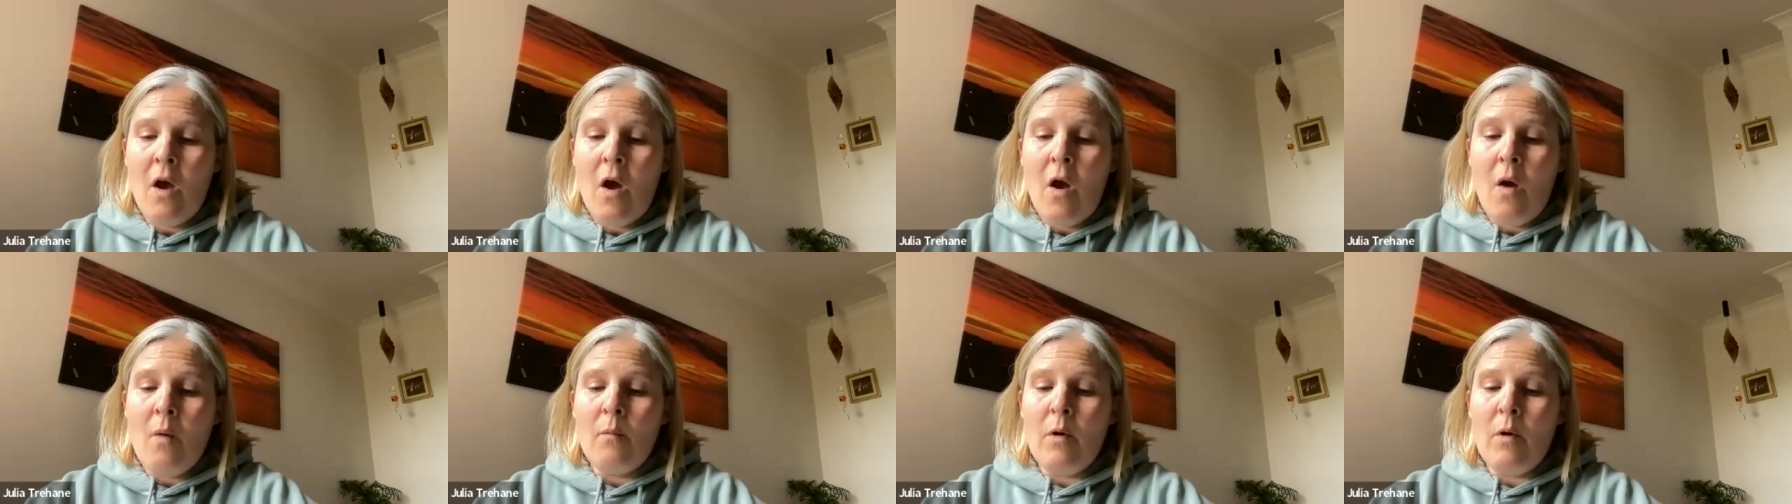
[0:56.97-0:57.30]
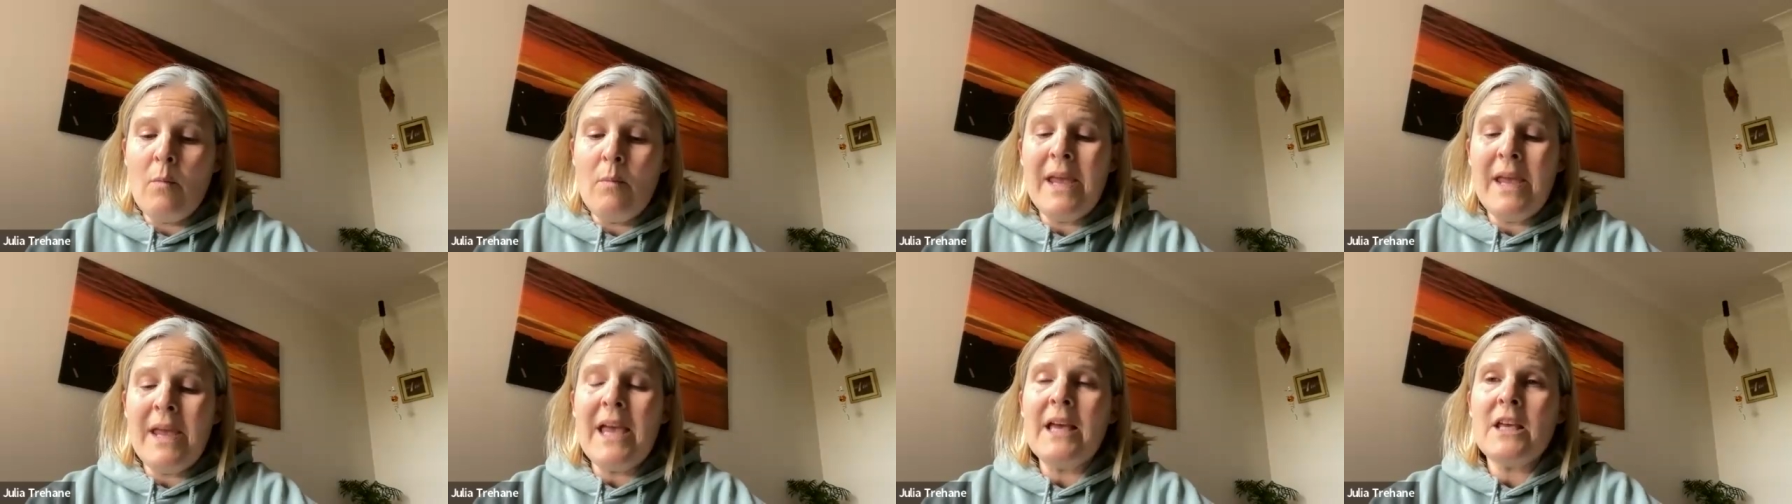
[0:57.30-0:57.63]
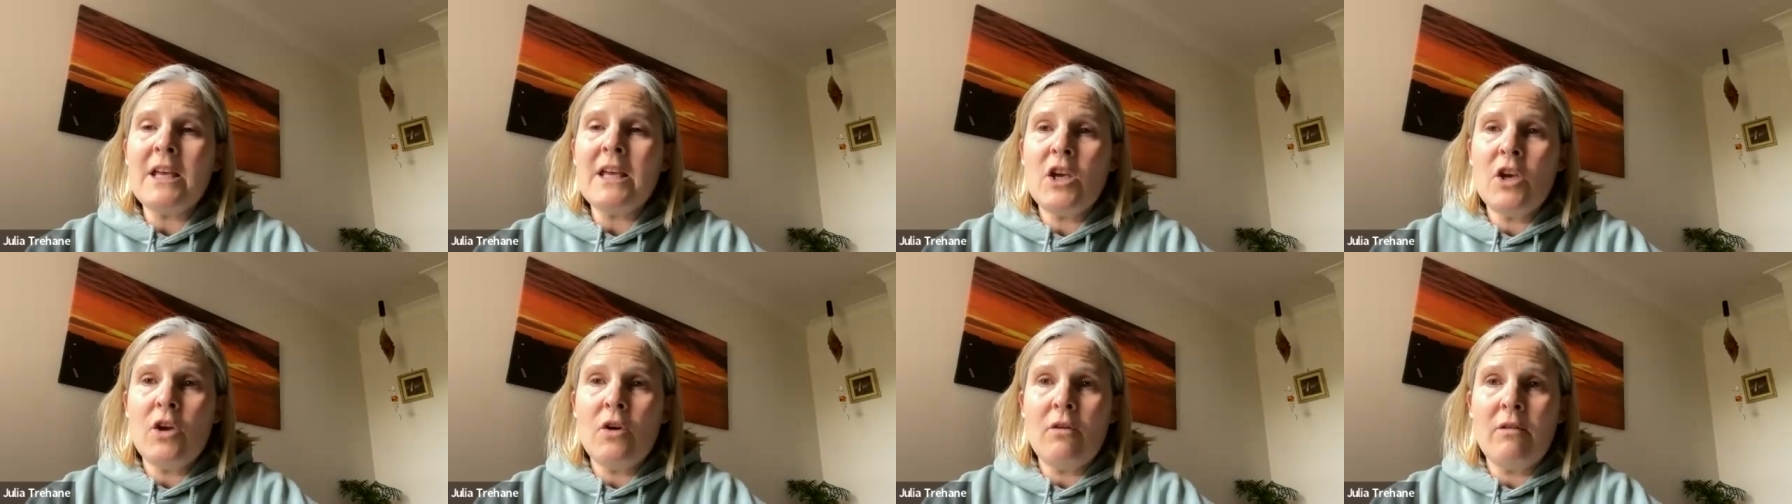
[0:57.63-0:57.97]
When we get
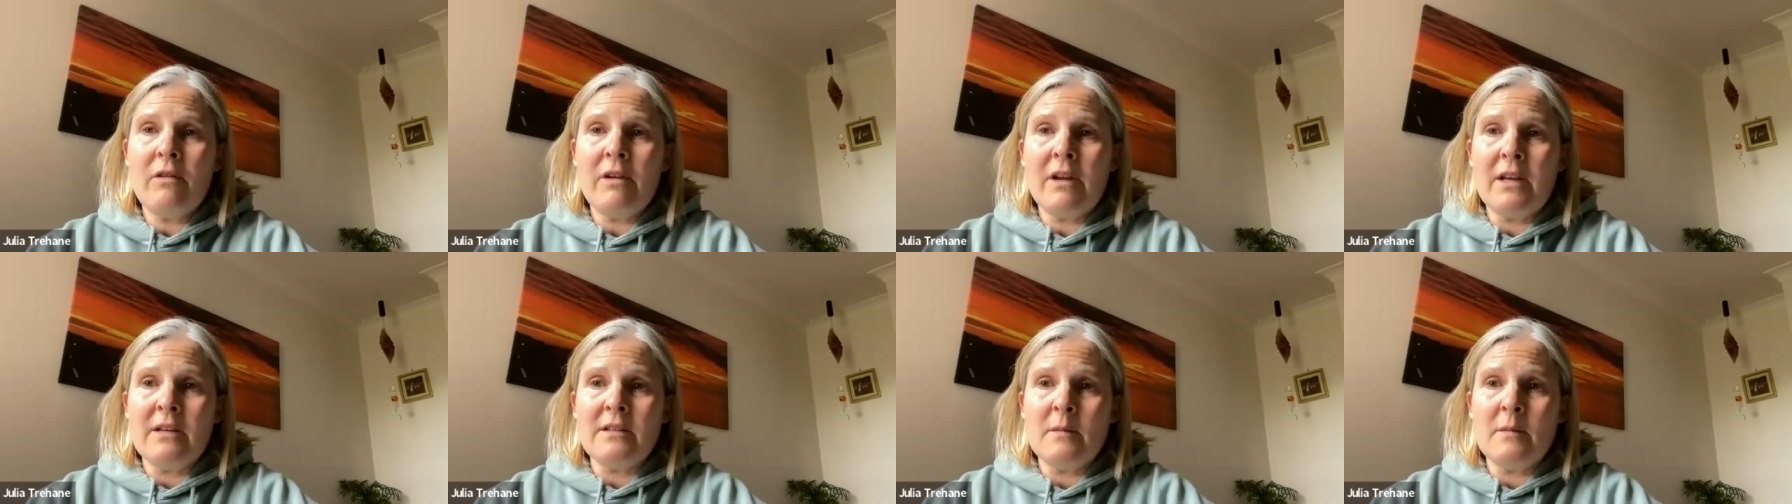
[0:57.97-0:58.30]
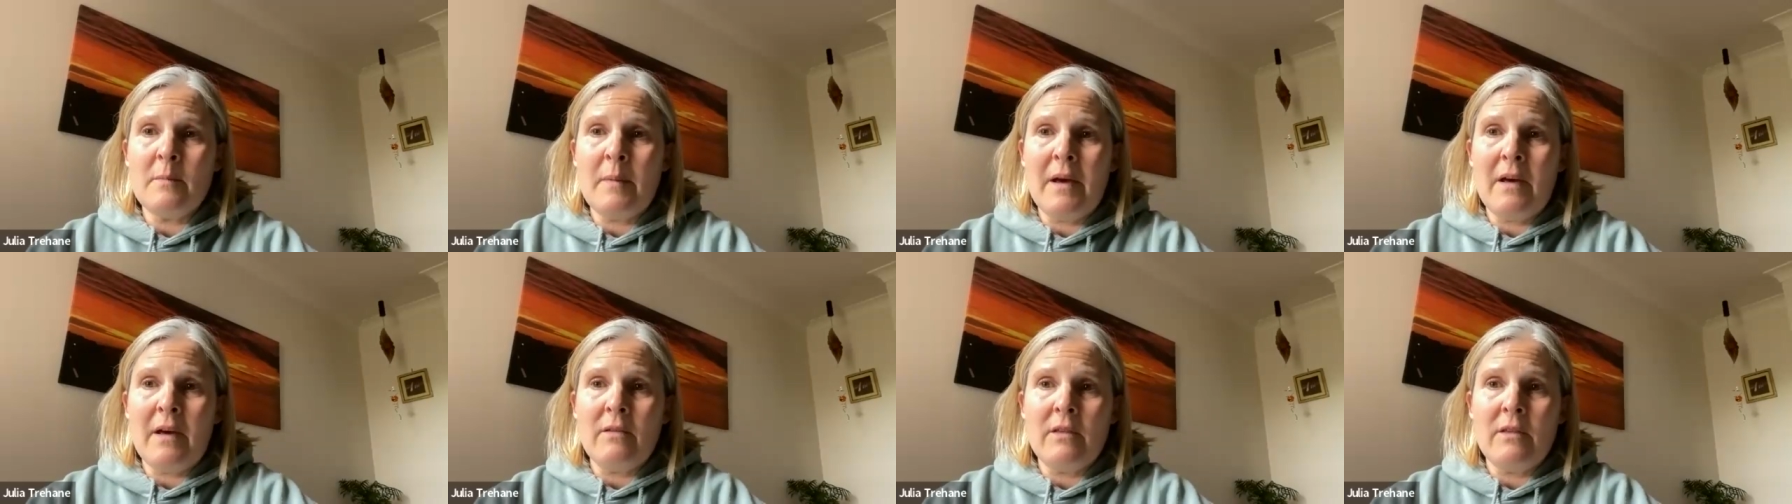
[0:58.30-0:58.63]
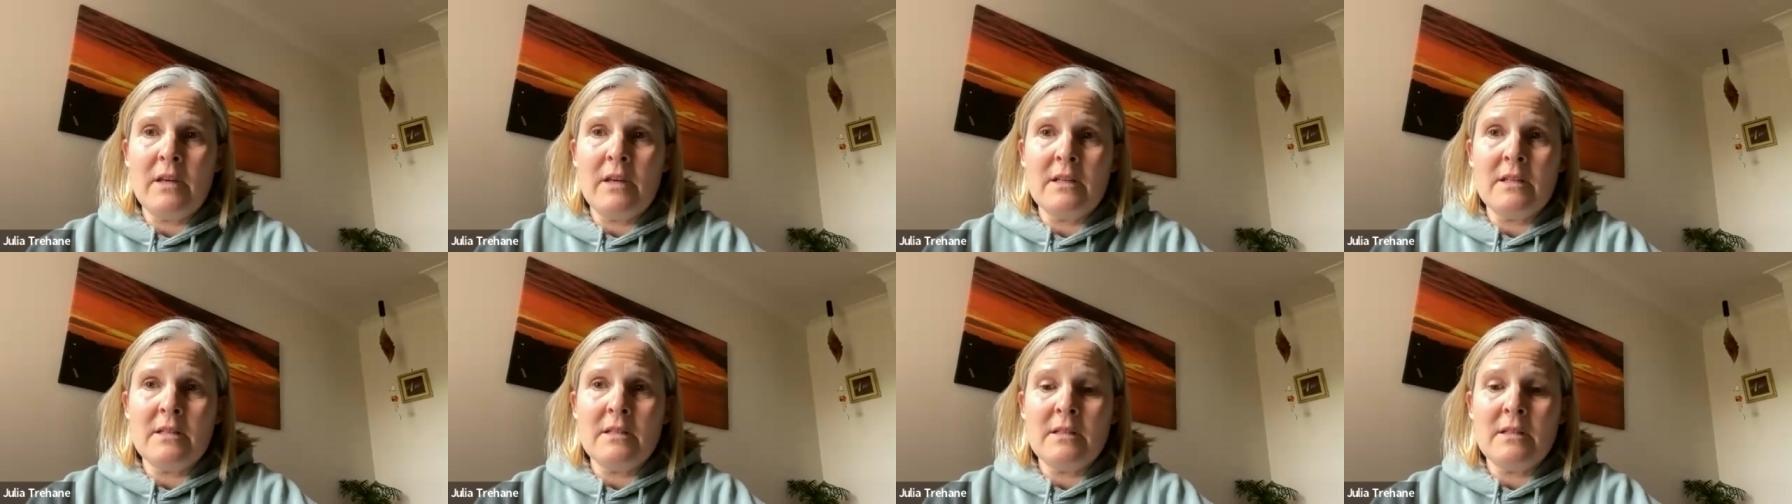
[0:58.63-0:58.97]
curious about
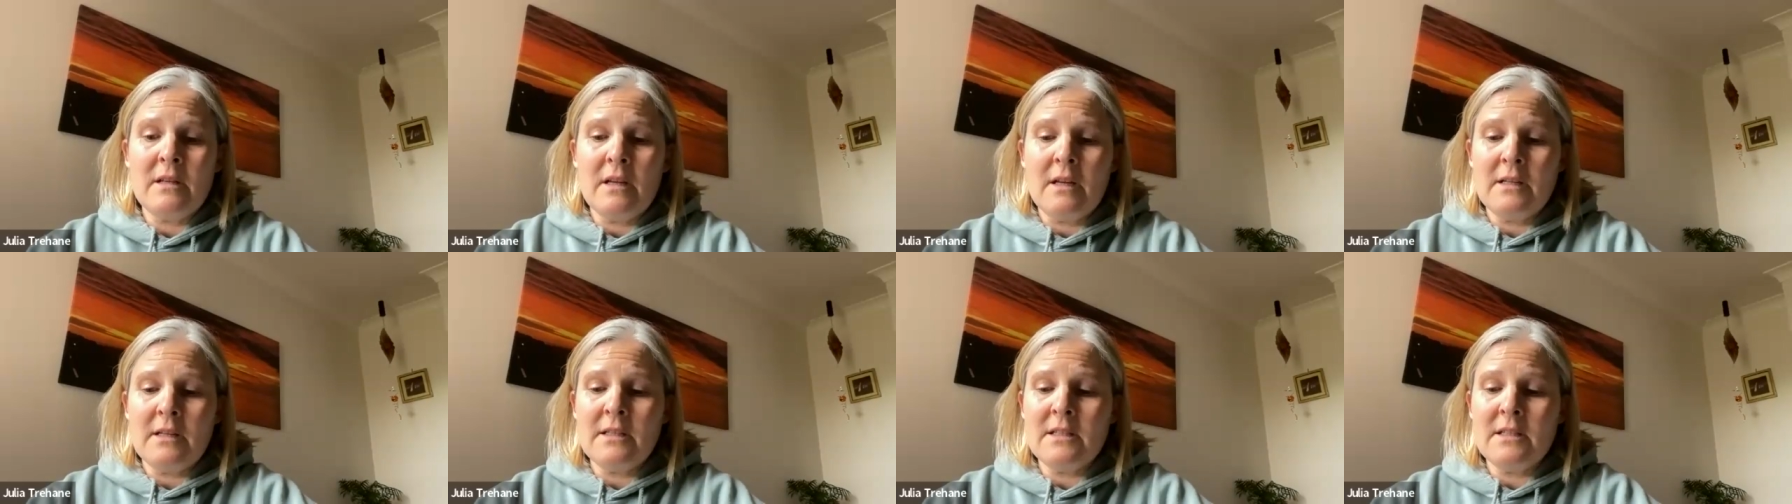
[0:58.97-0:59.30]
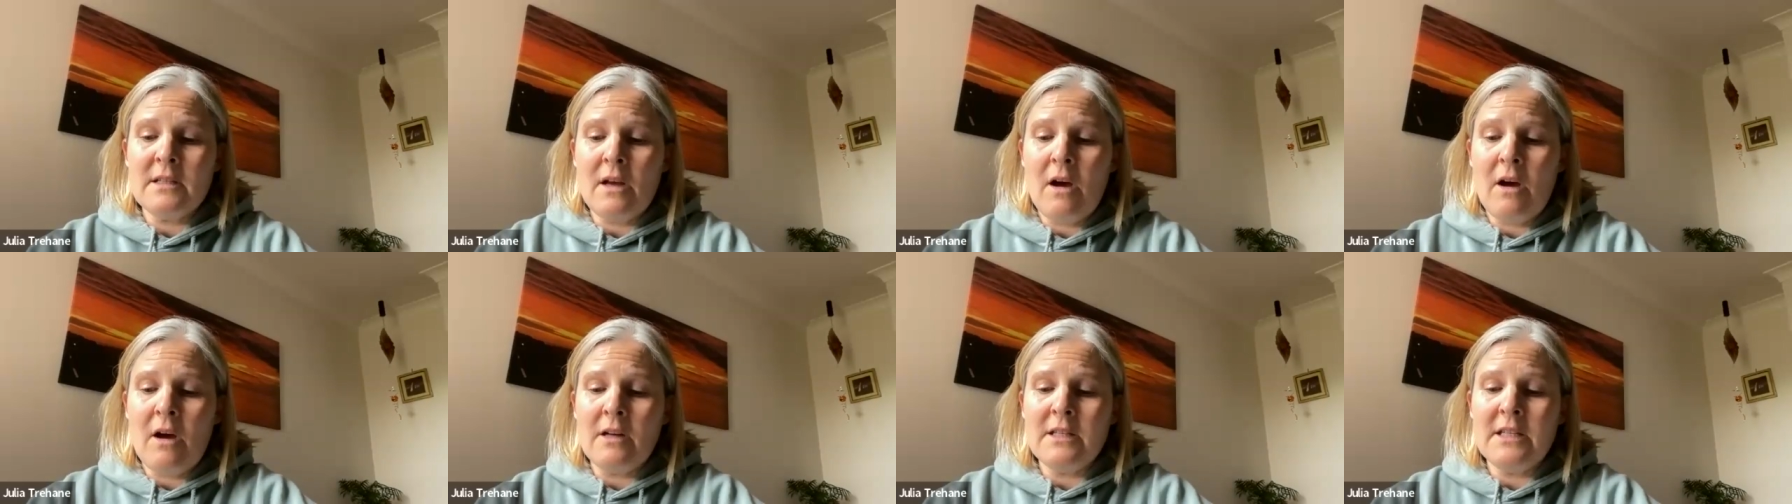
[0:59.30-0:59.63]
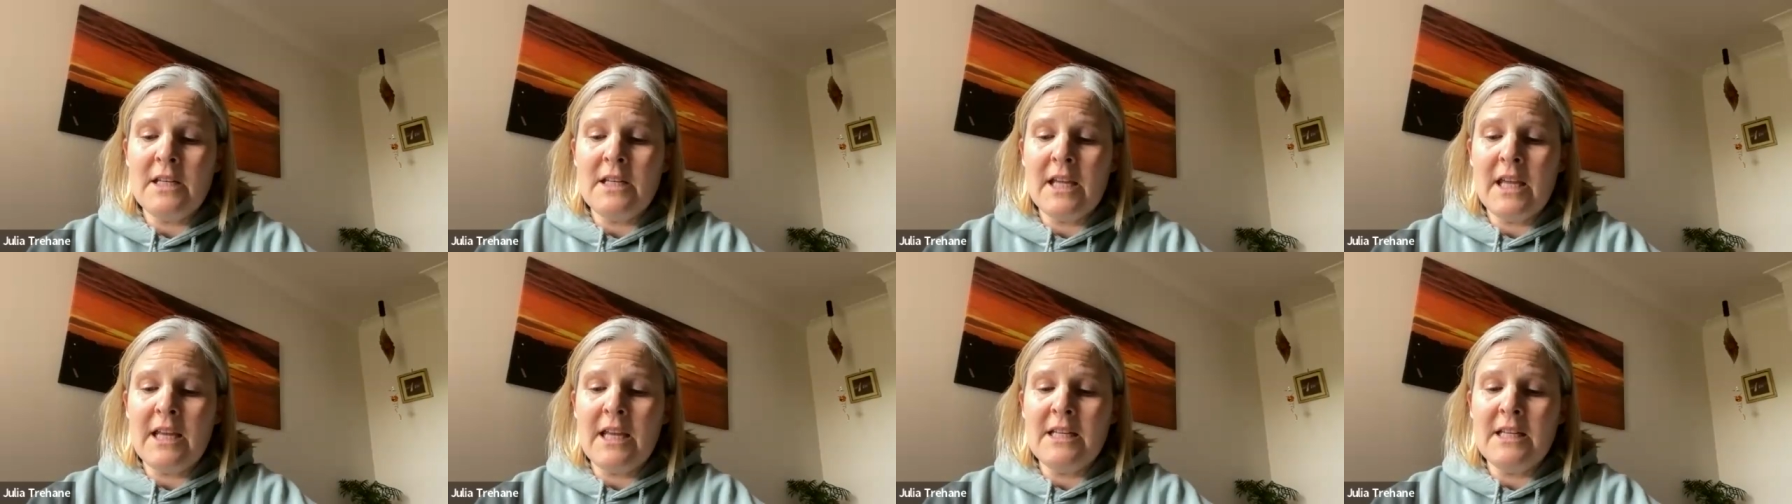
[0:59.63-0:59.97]
this and start
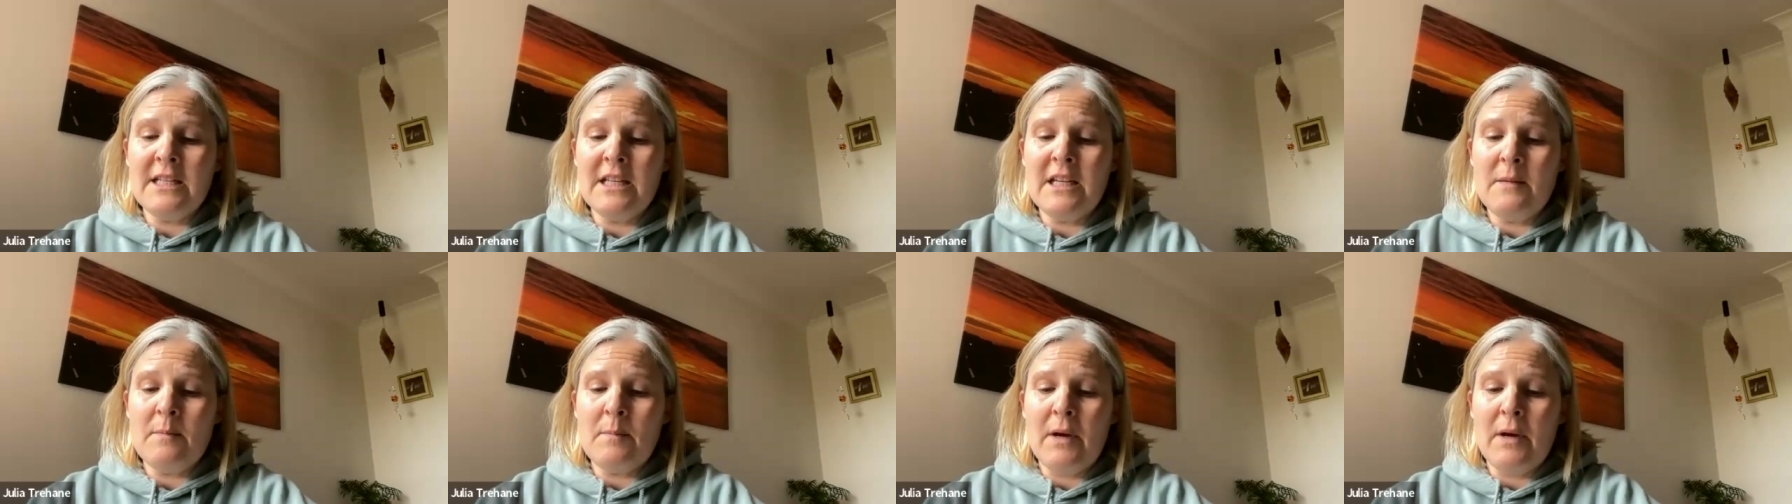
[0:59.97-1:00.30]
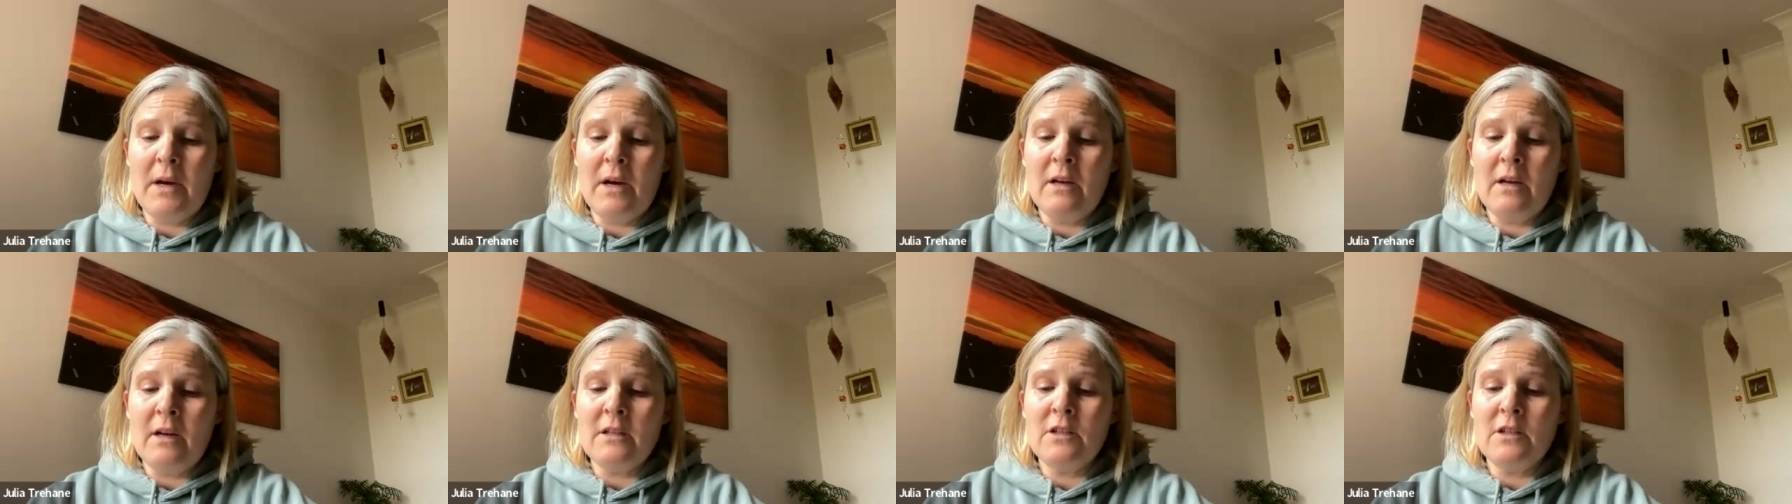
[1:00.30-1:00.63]
digging deeper to